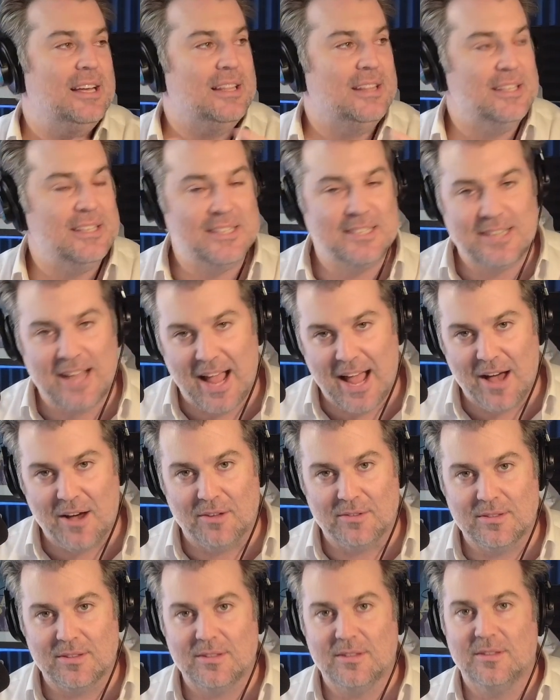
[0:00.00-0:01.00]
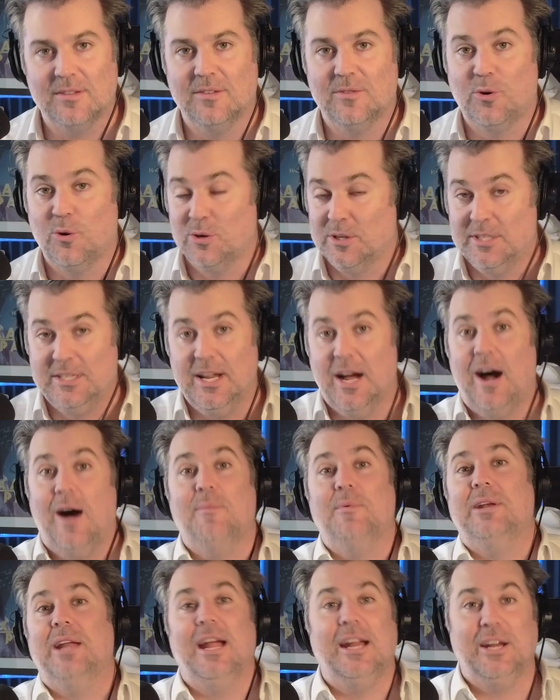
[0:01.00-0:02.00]
The South, of course,
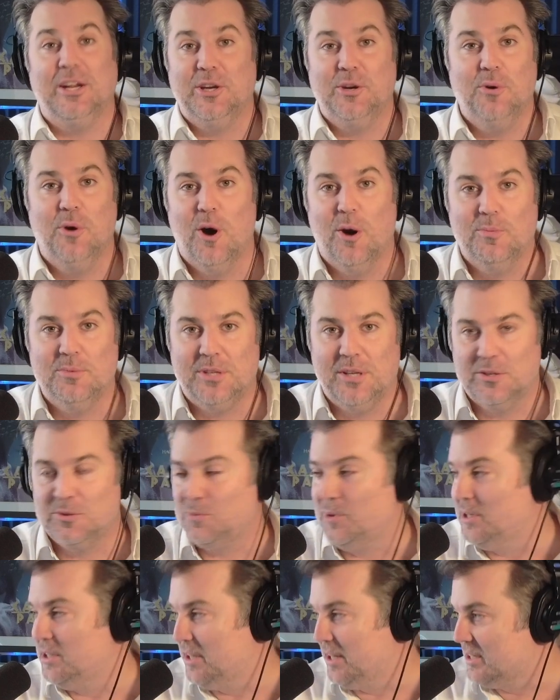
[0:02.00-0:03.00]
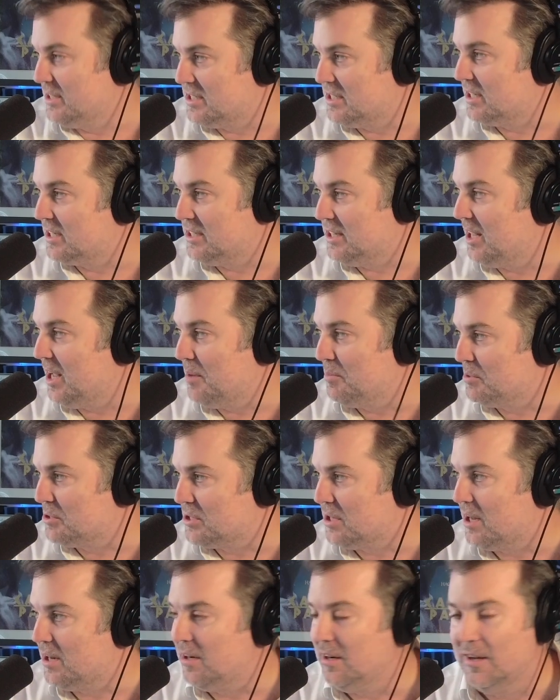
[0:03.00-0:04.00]
dominating new home sales. What is it, like
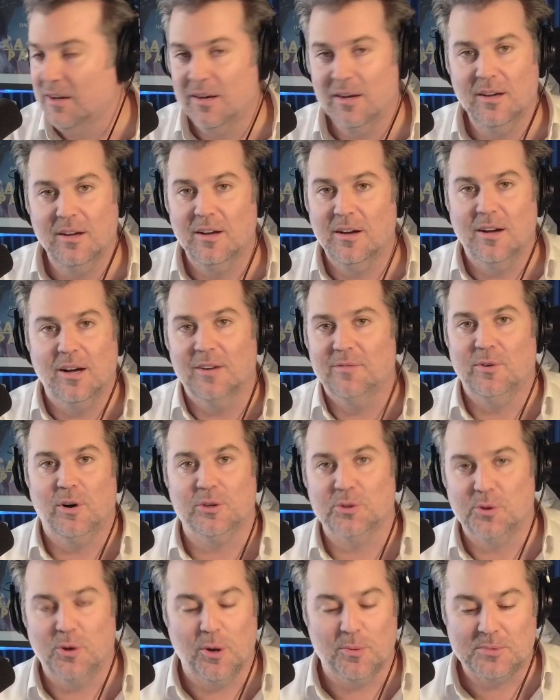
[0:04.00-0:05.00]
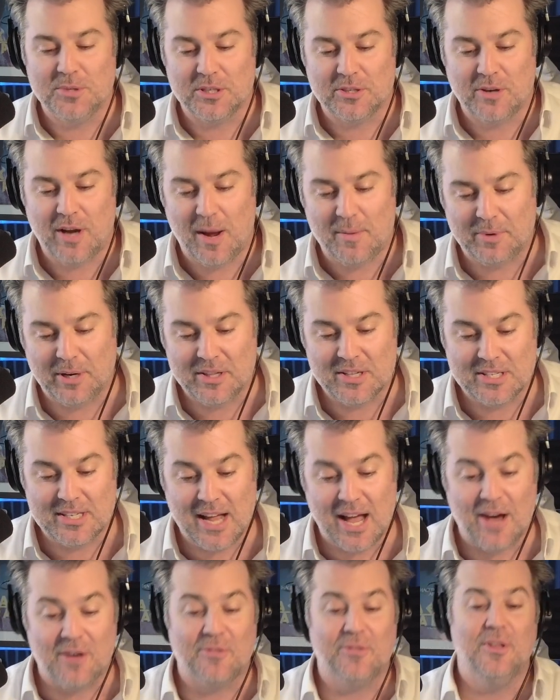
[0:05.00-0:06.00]
68%? Of all new home sales are happening in the South.